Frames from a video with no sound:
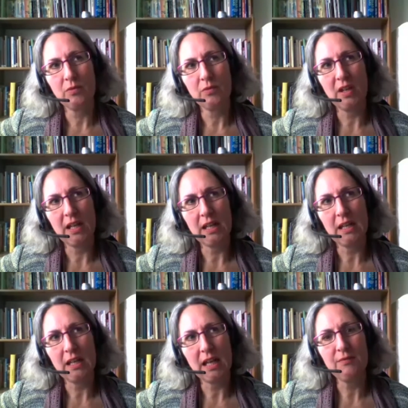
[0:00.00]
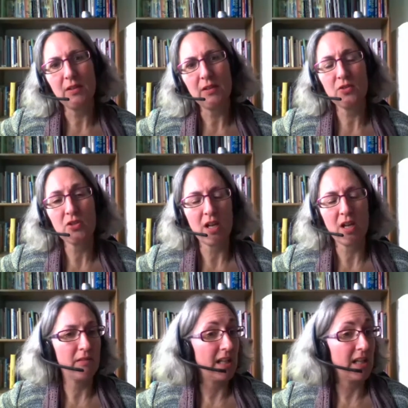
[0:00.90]
the
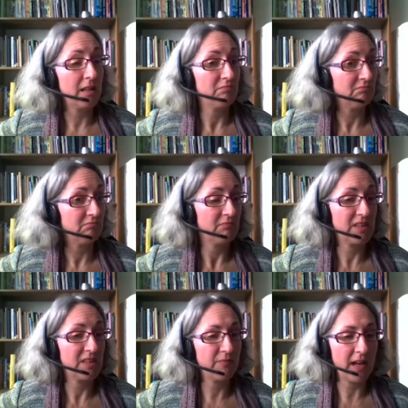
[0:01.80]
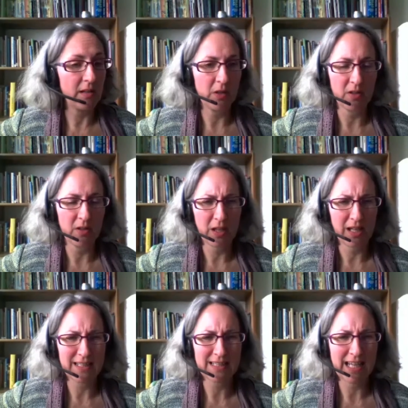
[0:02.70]
evolutionary development that we're going
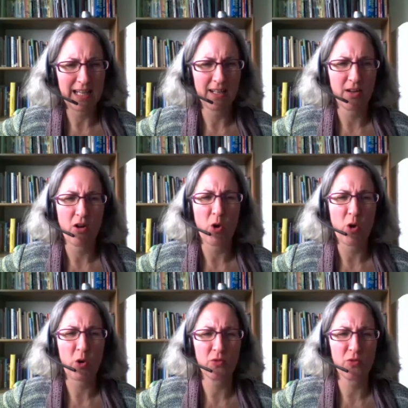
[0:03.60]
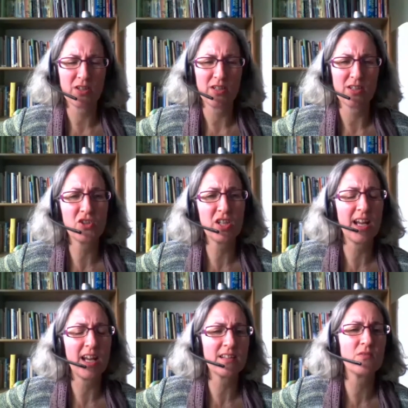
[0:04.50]
to take in our consciousness, and she
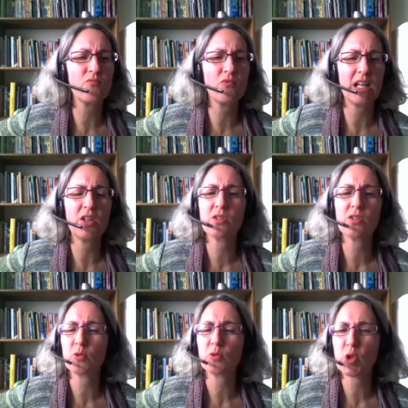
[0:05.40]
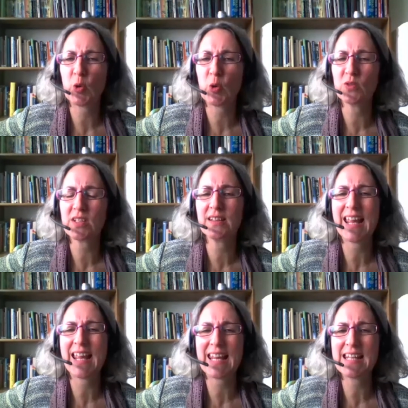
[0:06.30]
has some really useful tools, and
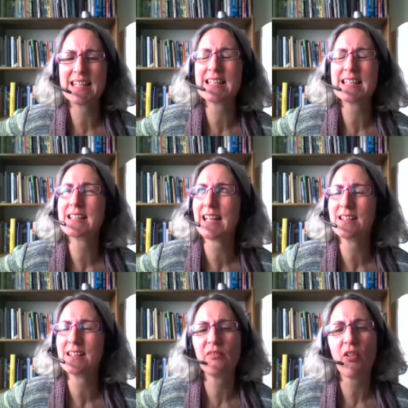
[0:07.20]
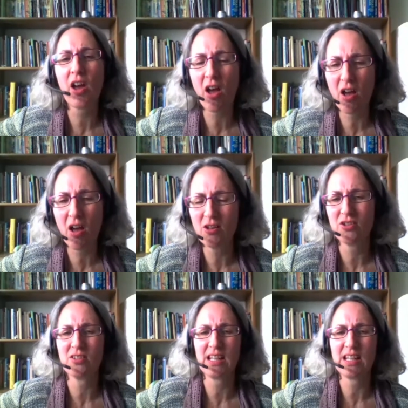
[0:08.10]
there is a sense of
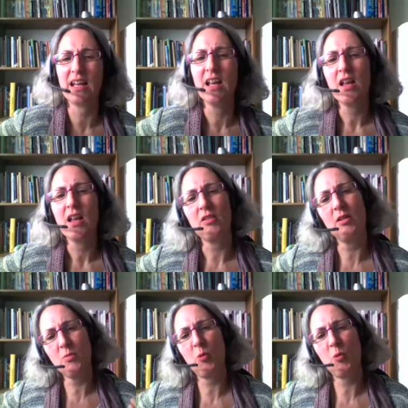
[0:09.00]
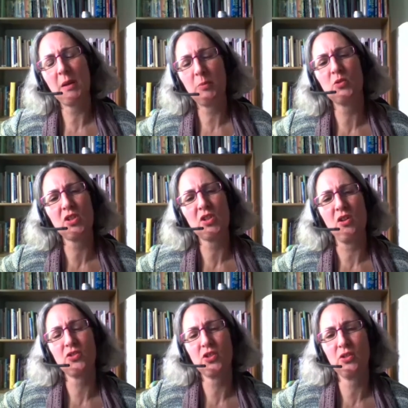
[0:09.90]
urgency that more people
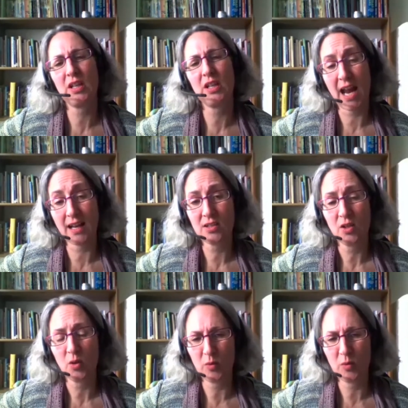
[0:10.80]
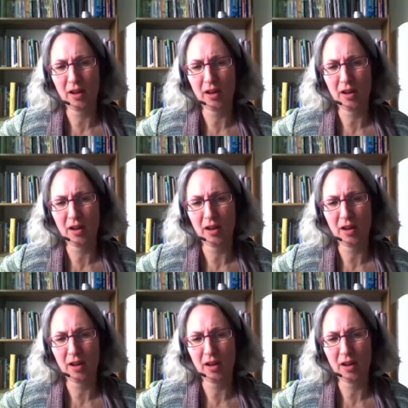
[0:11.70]
start to connect with